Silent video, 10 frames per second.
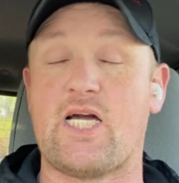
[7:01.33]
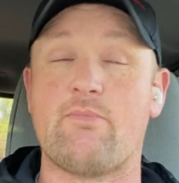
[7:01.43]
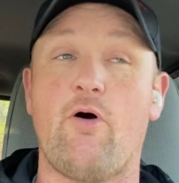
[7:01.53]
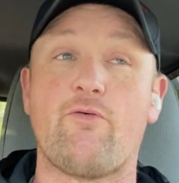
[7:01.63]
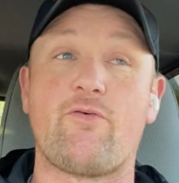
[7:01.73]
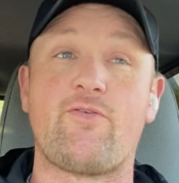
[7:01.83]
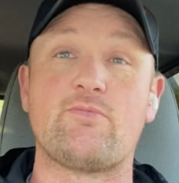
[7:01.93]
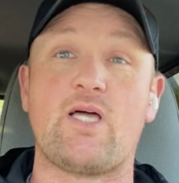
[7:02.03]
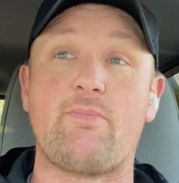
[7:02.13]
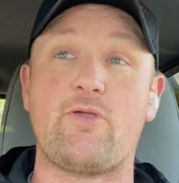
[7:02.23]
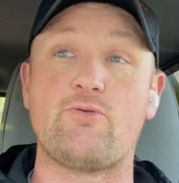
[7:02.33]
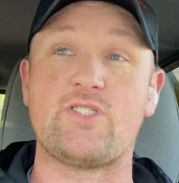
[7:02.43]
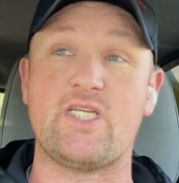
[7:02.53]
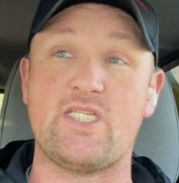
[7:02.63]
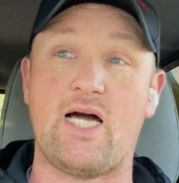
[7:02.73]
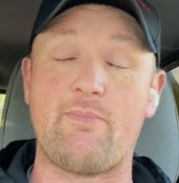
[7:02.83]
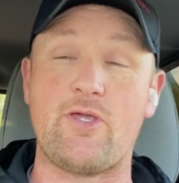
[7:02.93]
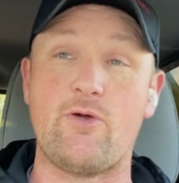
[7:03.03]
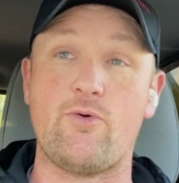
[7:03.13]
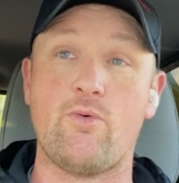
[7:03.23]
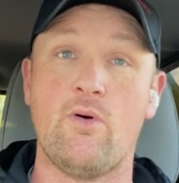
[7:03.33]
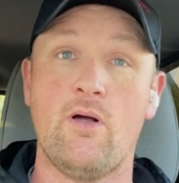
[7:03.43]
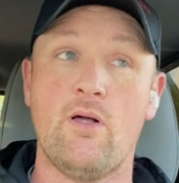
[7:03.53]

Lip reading: come over from WCW,